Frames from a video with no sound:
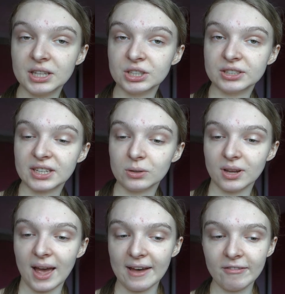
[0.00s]
good skill to
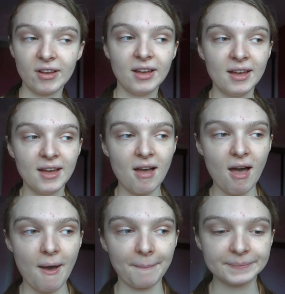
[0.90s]
have.
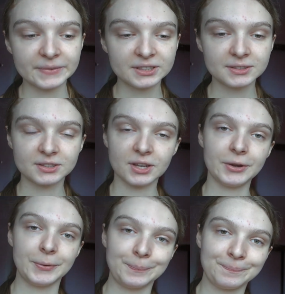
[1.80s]

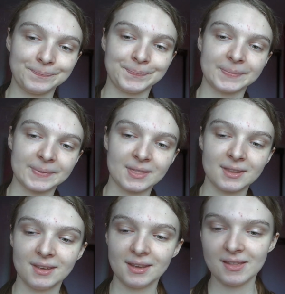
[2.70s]
So
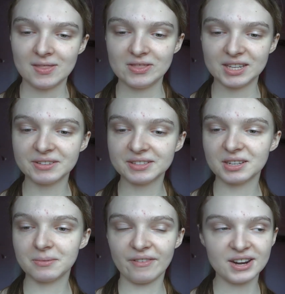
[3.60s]
this is
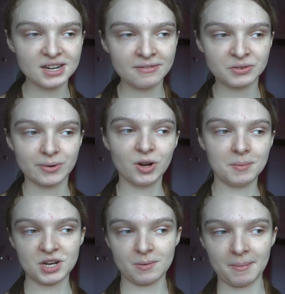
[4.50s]
going to be very different when I
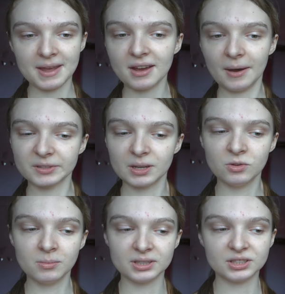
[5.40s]
normally do my makeup, because I'm
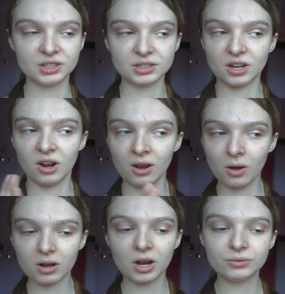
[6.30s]
normally stood a
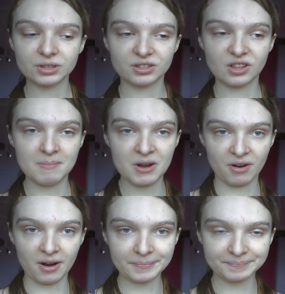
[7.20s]
lot closer to the
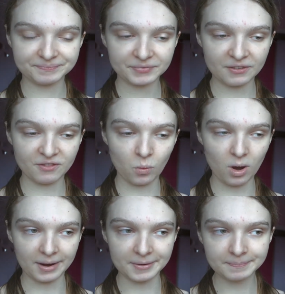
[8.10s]
mirror, for
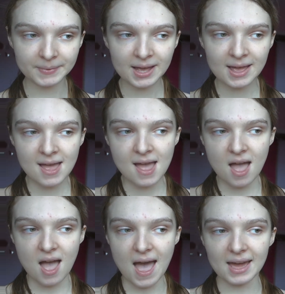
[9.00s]
one,
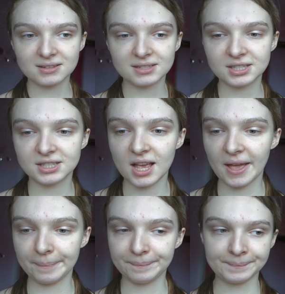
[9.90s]
and
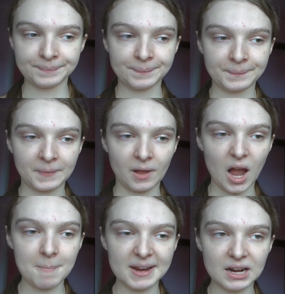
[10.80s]

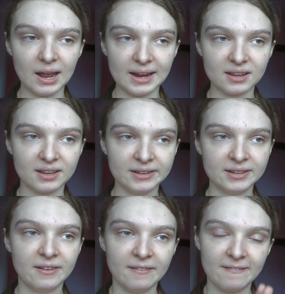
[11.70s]
I mean like
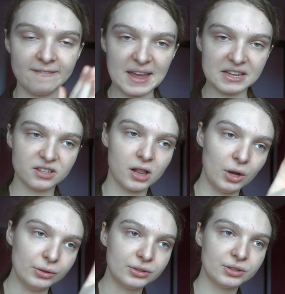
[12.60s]
face
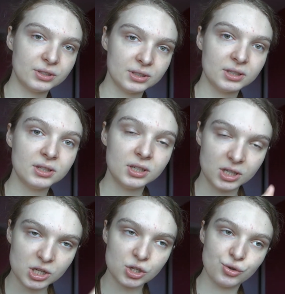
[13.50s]
close
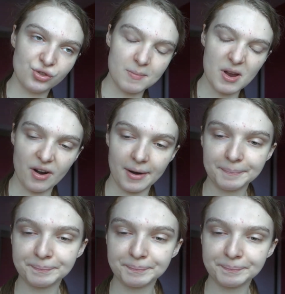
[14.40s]
to the mirror.